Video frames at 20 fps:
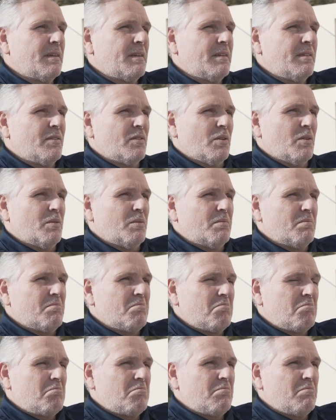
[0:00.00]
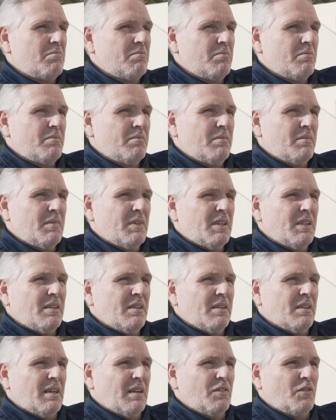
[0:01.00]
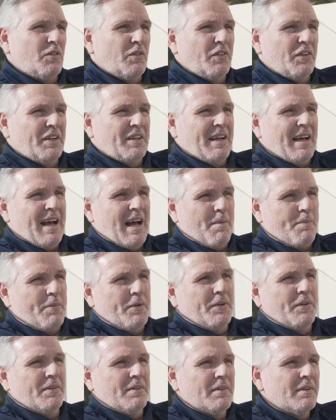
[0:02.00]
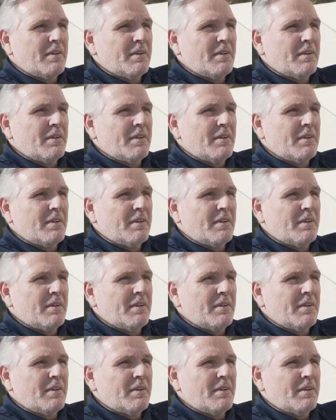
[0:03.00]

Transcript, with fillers: So, and for it to happen,